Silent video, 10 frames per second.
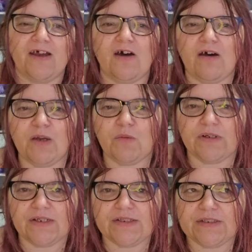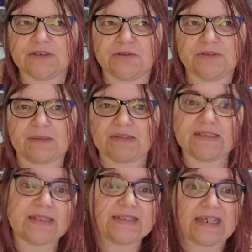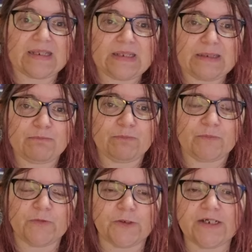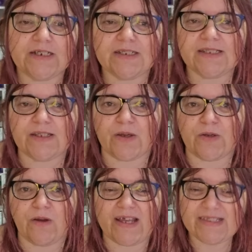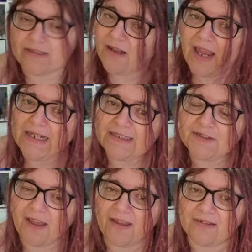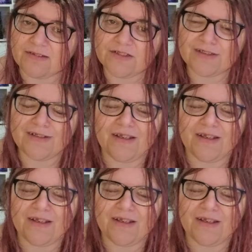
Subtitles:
I wanted to do something to thank them for it. So I slightly changed